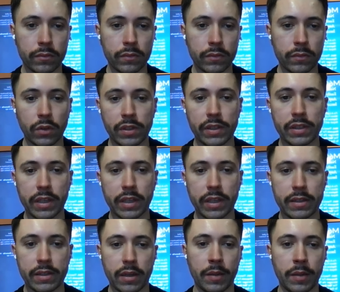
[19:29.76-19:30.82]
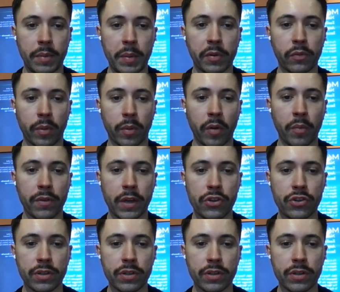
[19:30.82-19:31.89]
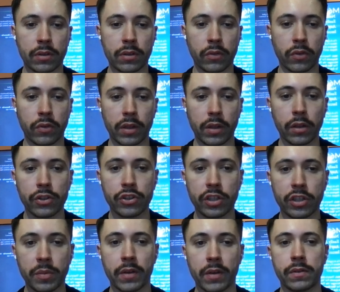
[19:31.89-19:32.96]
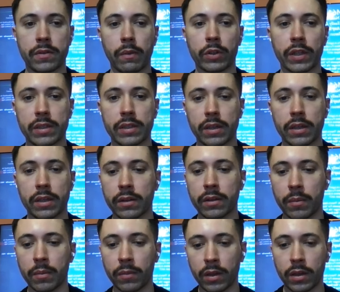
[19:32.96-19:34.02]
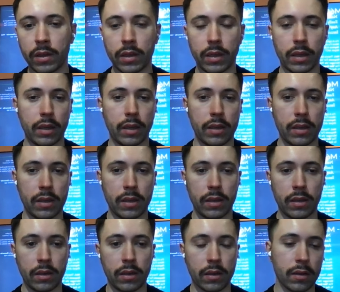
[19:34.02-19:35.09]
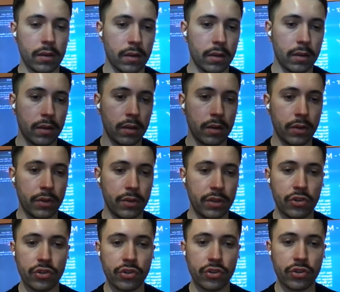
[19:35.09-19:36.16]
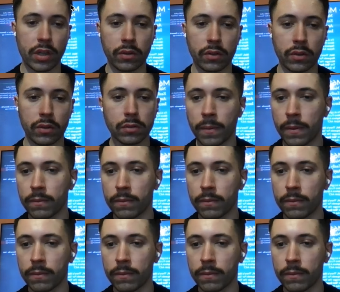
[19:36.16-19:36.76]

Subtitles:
So in this case, the people from operations or from technology, because we want to sell them a digital tool.